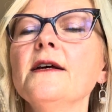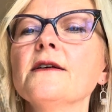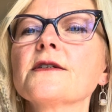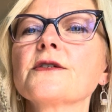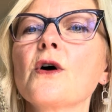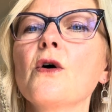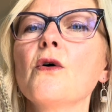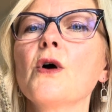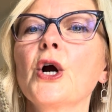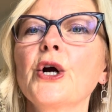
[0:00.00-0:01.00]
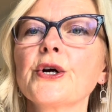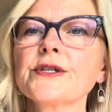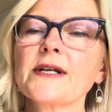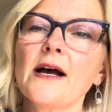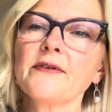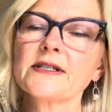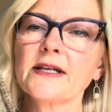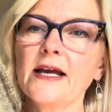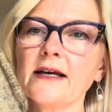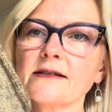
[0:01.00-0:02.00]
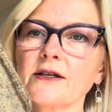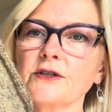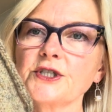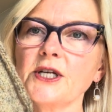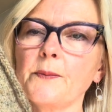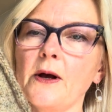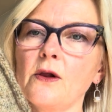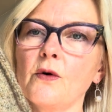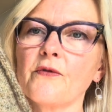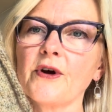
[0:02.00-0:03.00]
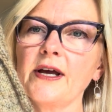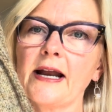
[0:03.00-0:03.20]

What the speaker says: So hers obviously has little sheep all over it.